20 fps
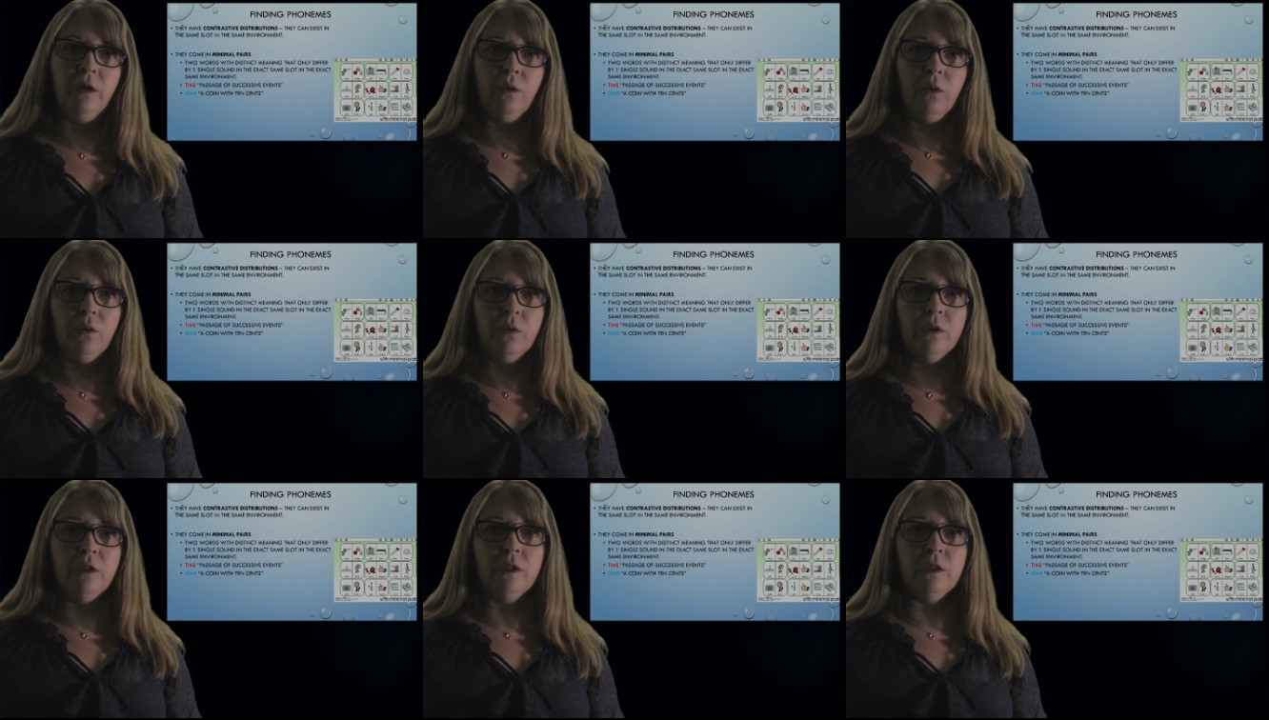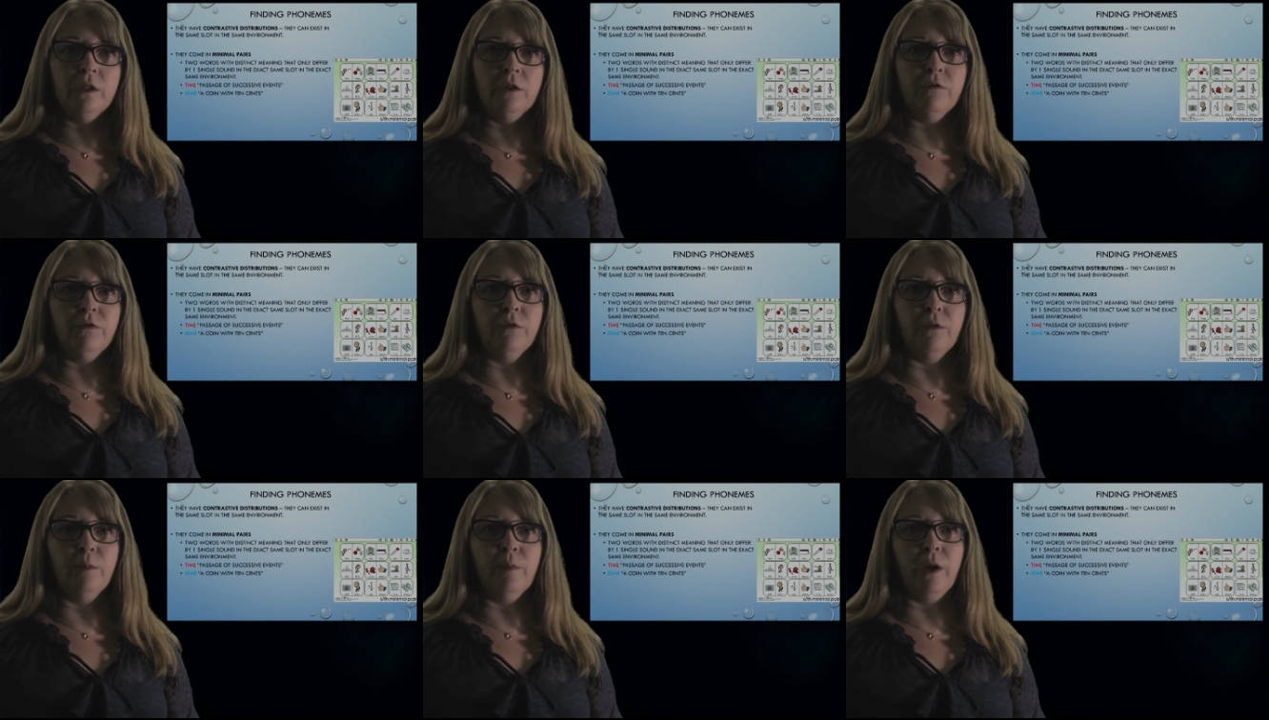only
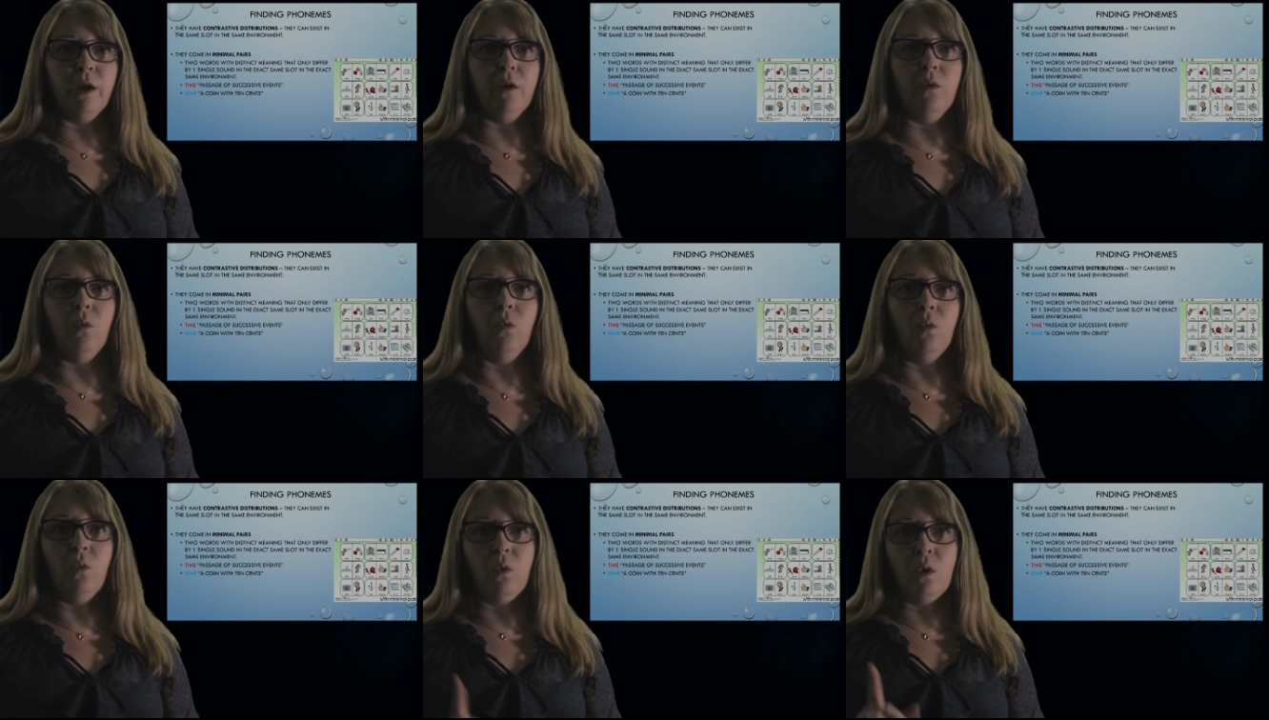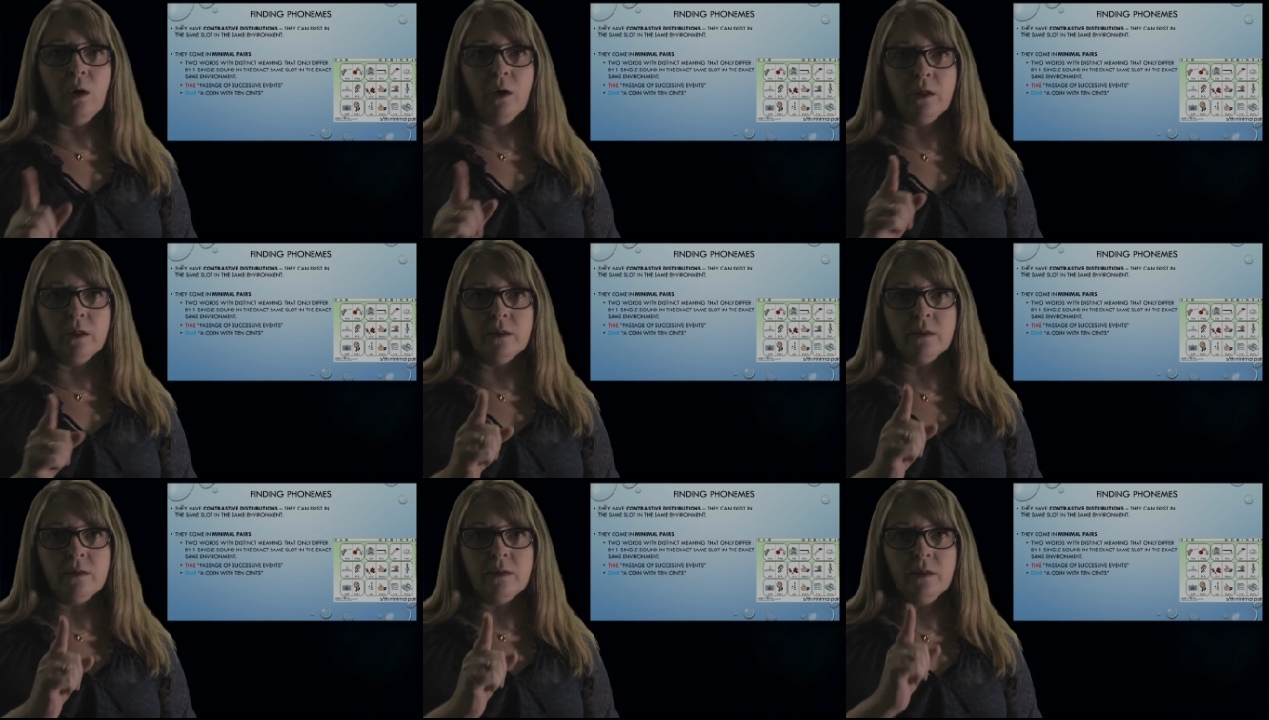differ by
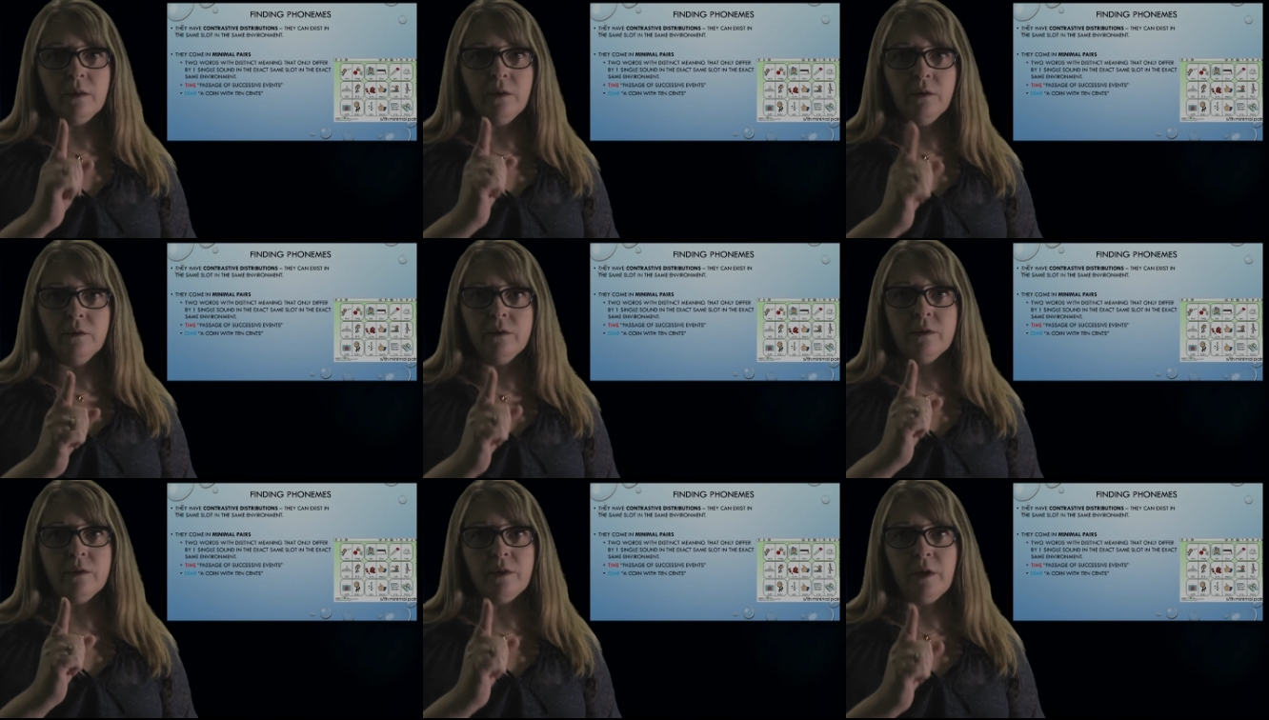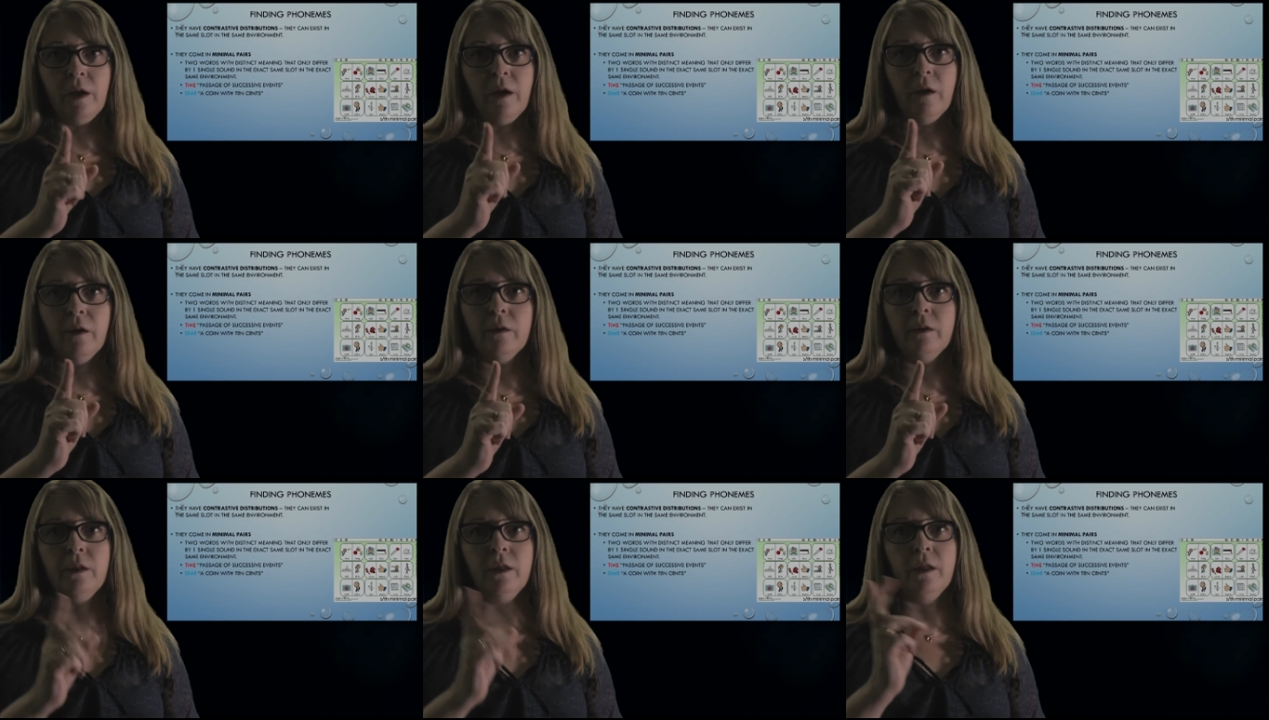one single
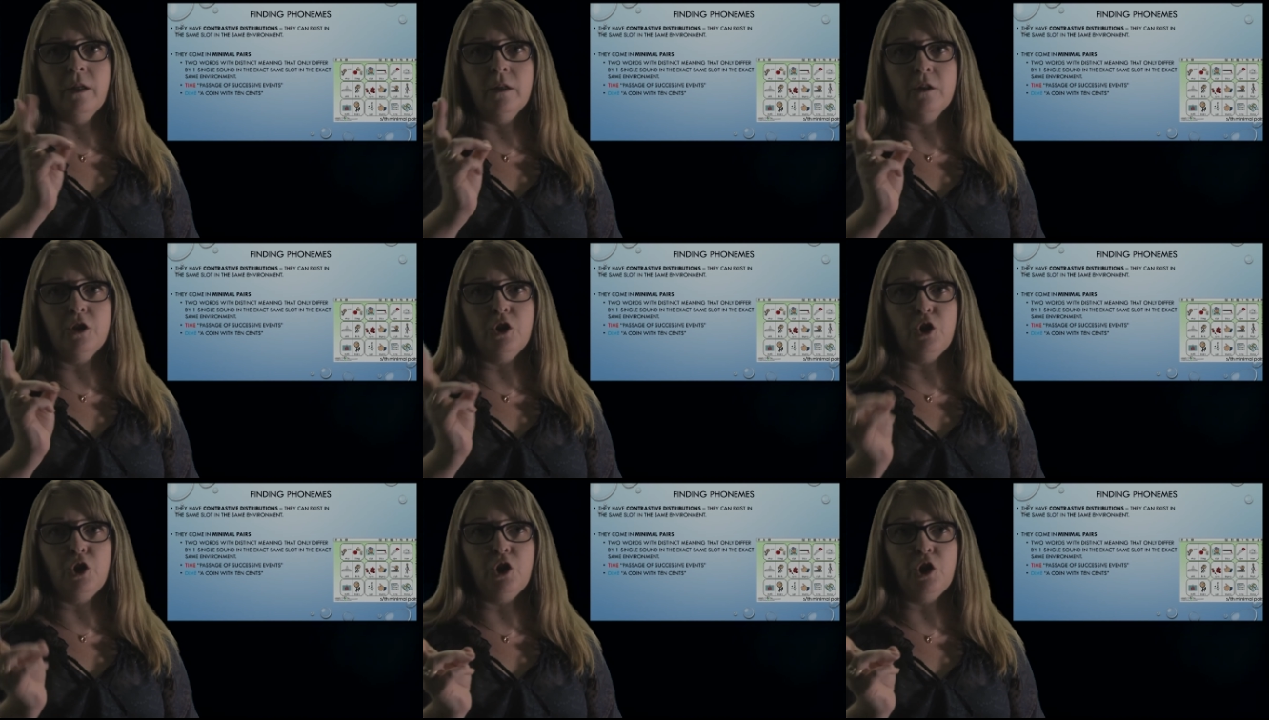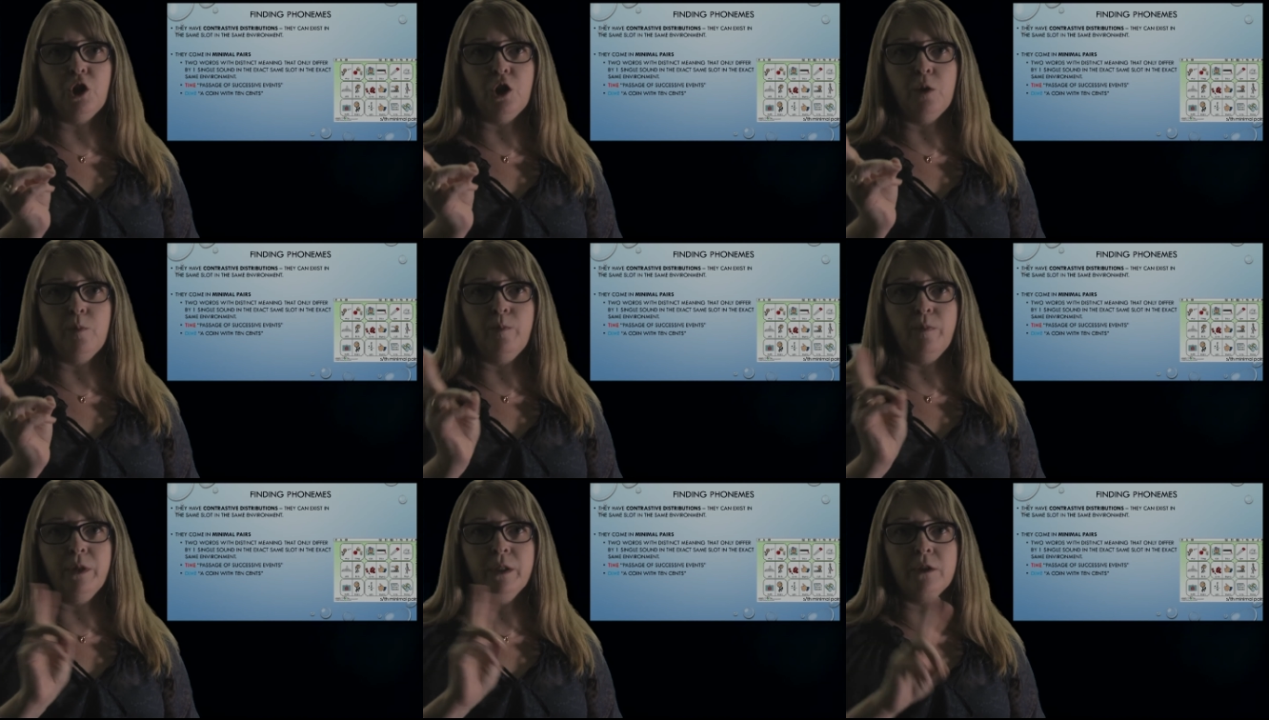sound, like
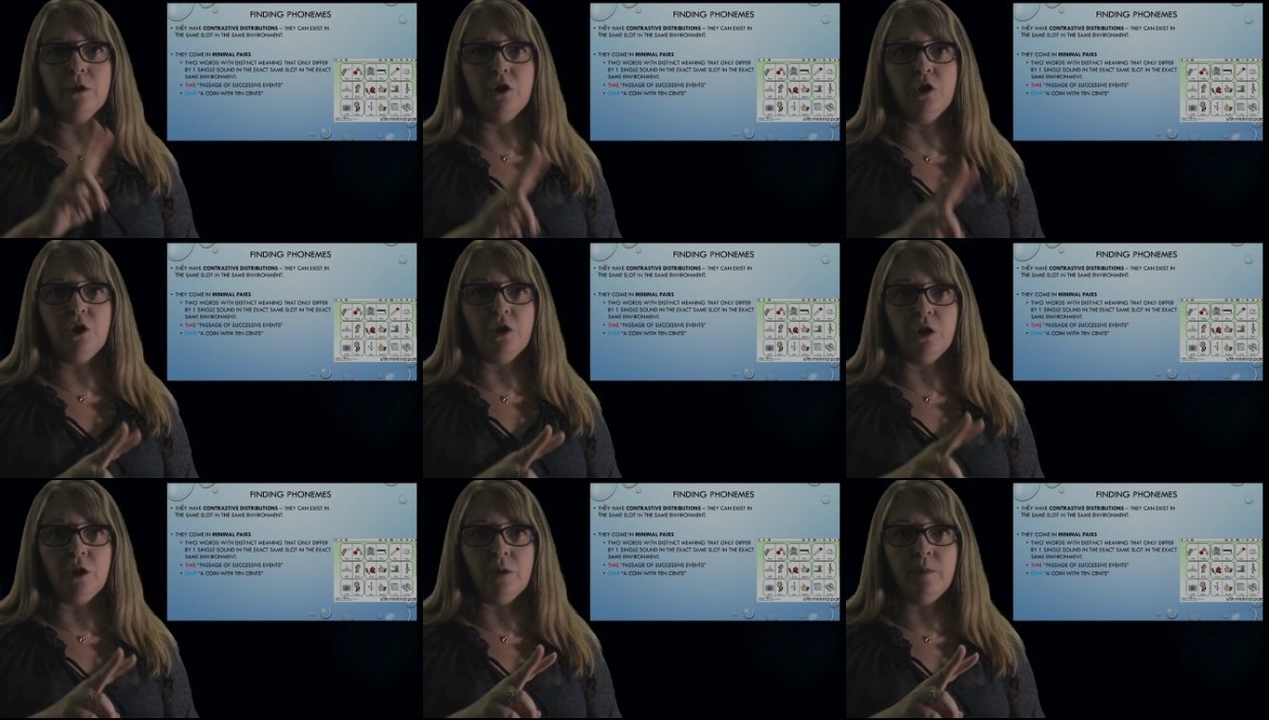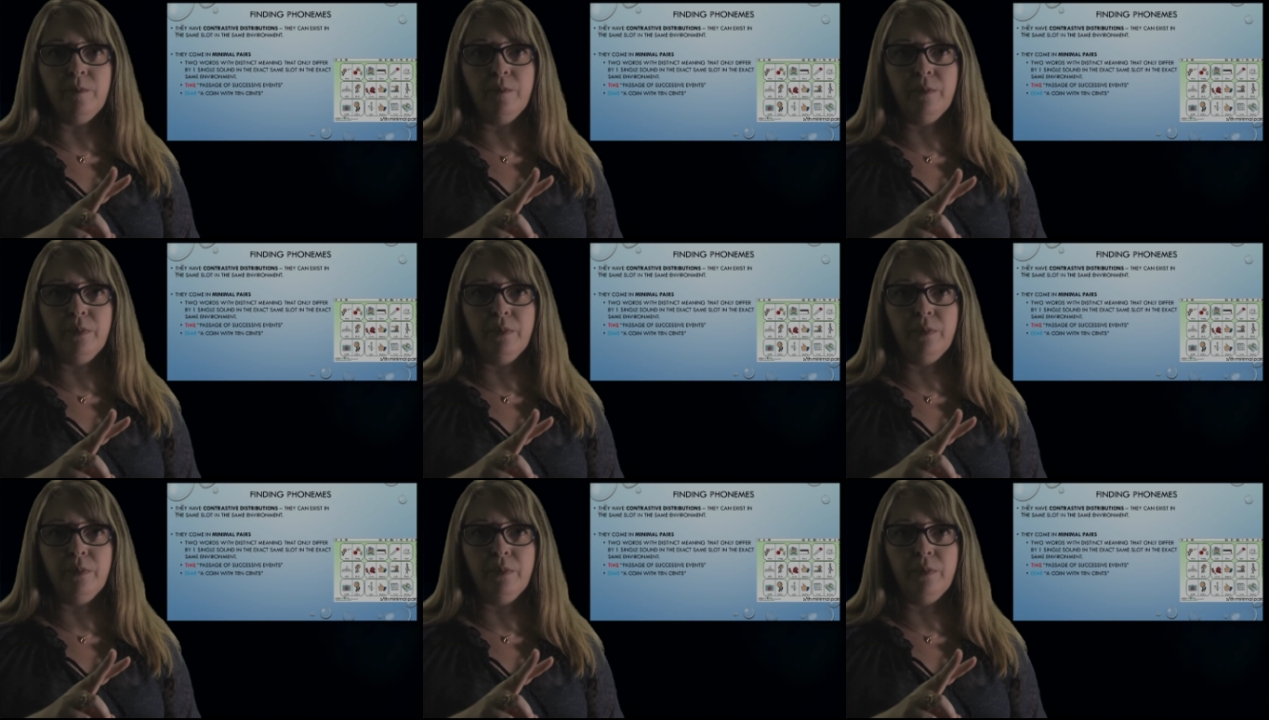sheep and cheap.